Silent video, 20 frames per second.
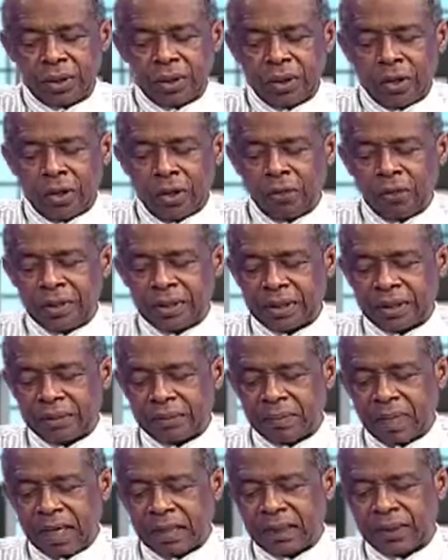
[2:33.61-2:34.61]
how is it
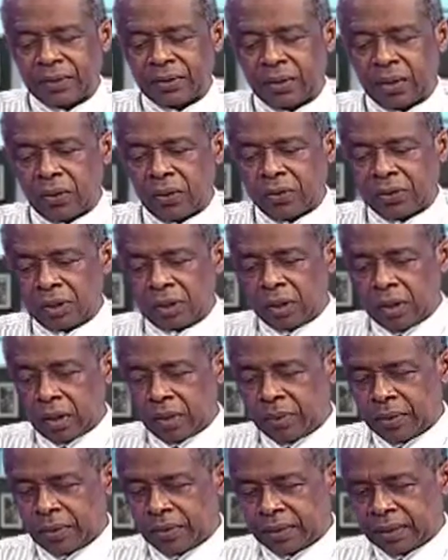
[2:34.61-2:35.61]
managed? How is it
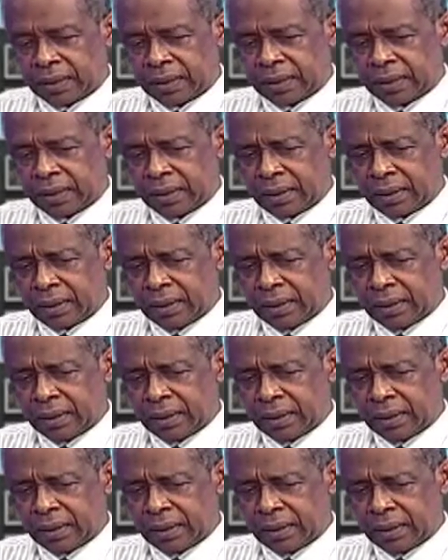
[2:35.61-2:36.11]
operated?